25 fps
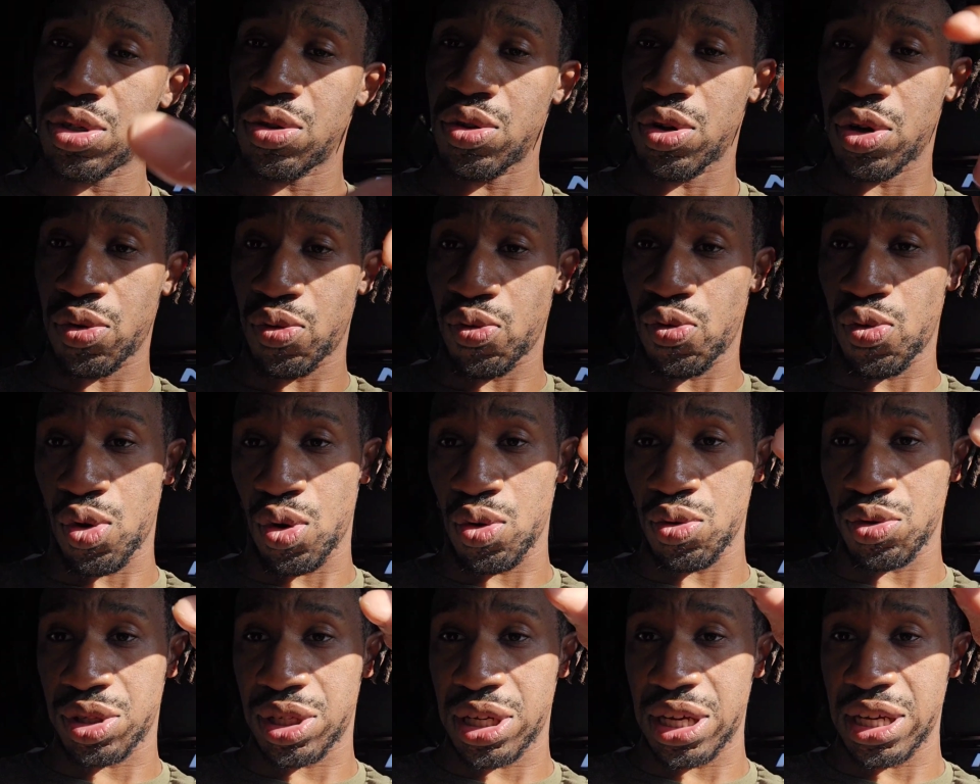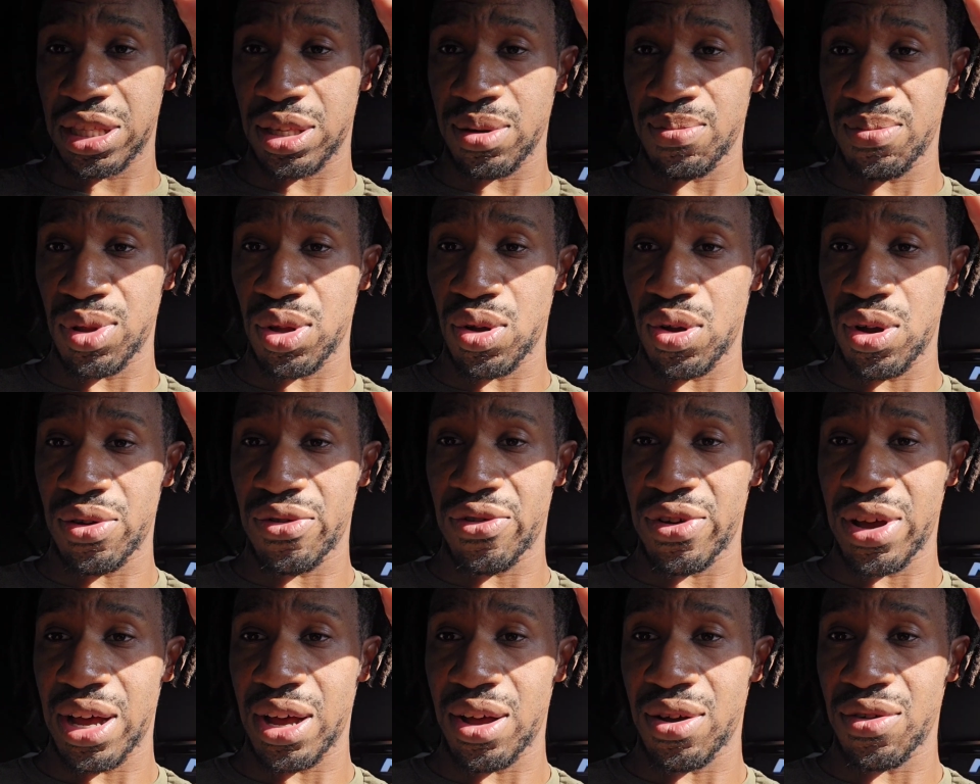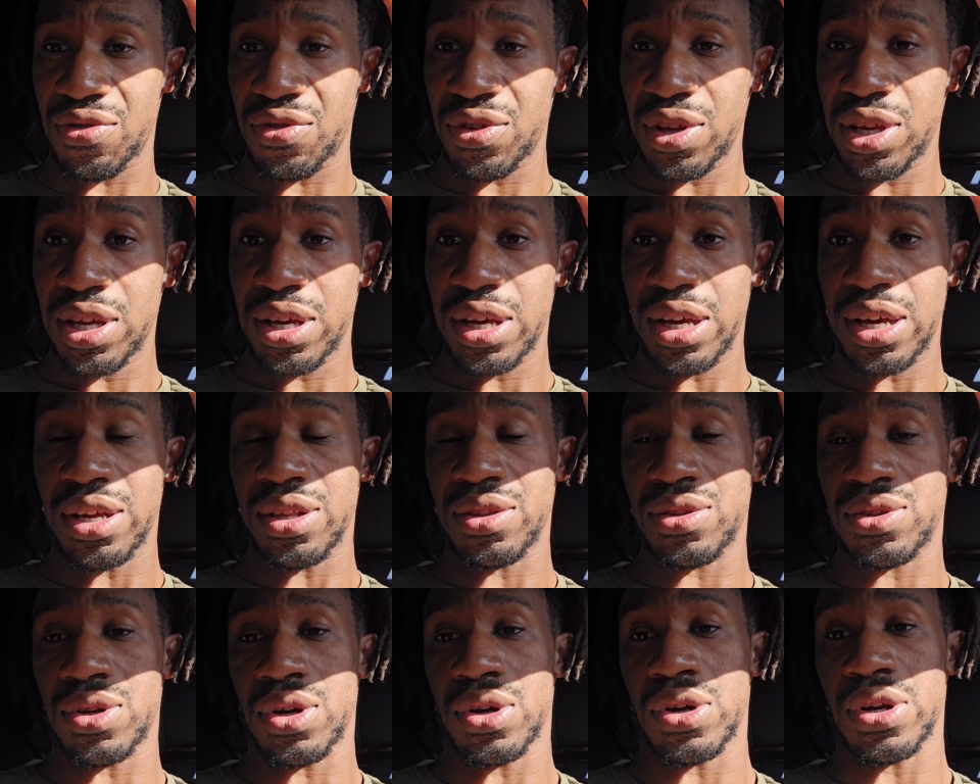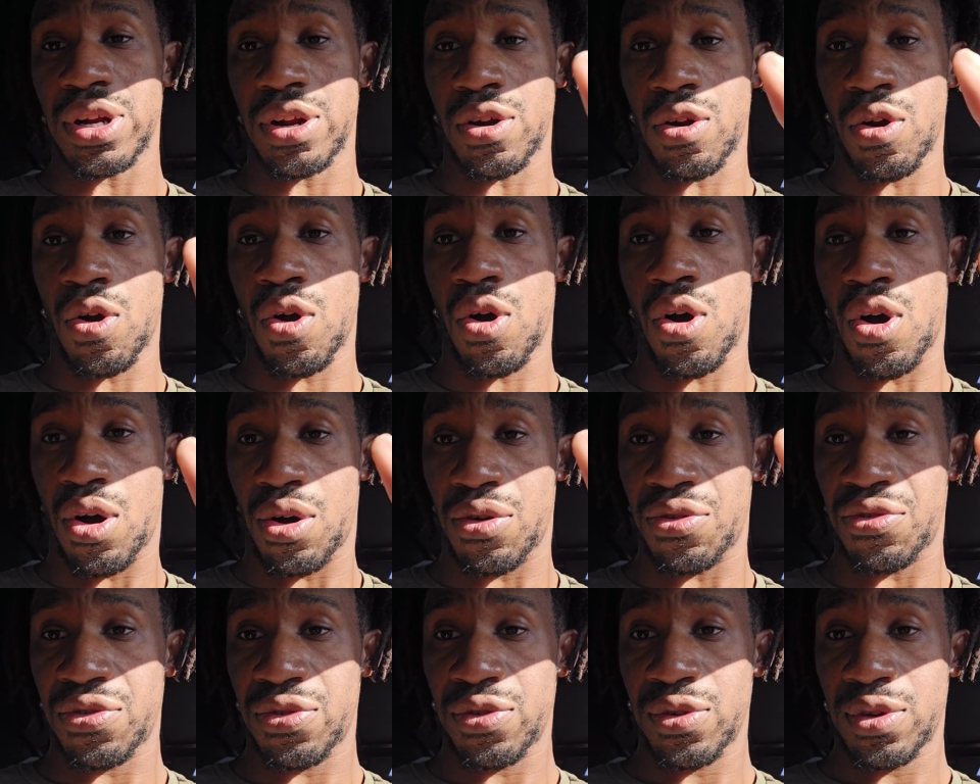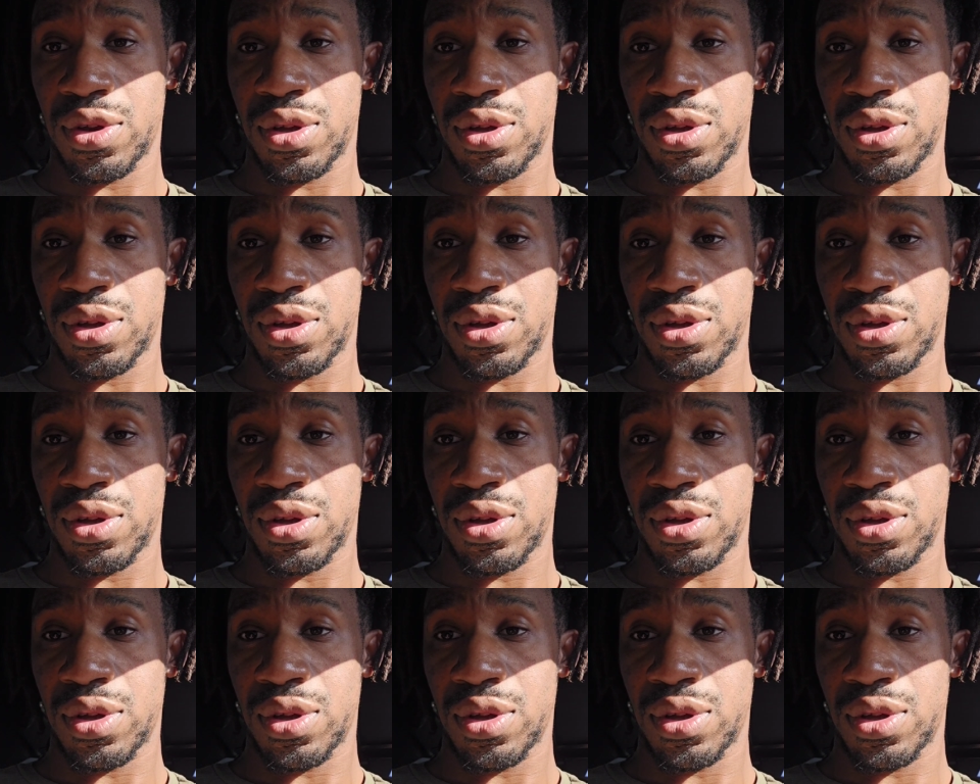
You could rotate the blow-off valve and turn it off.